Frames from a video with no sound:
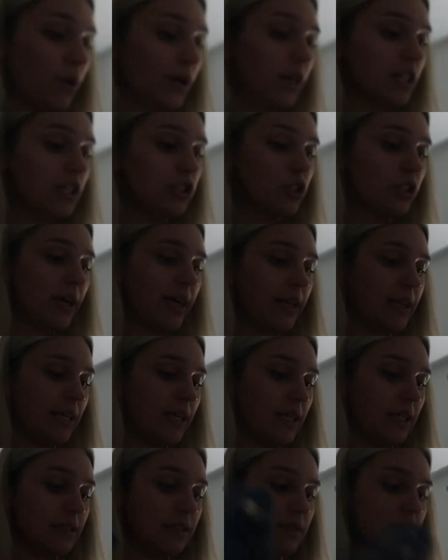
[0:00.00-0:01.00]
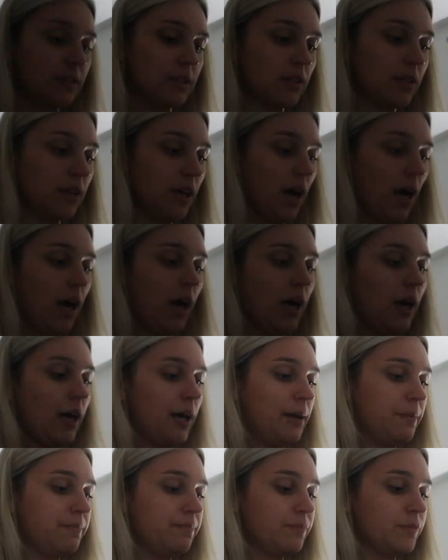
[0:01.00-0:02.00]
we're gonna try these.
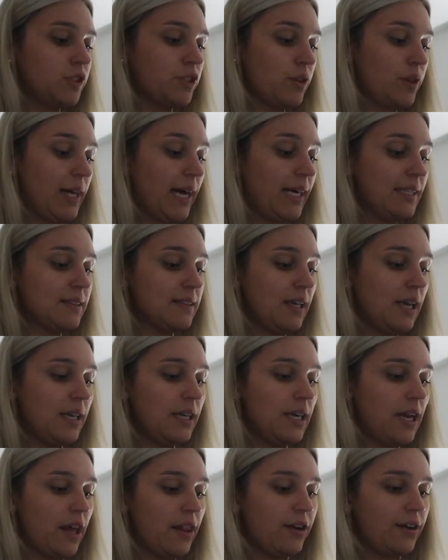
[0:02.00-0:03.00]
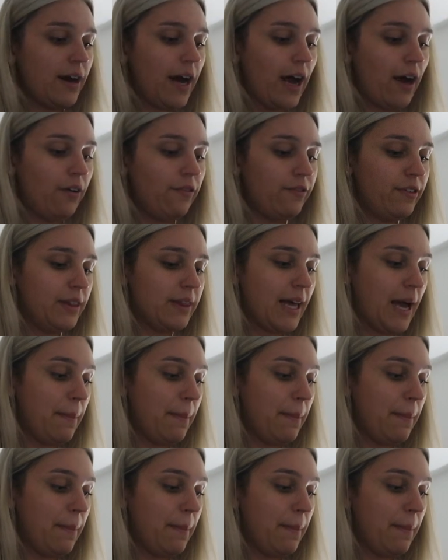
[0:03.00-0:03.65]
So that's another outfit.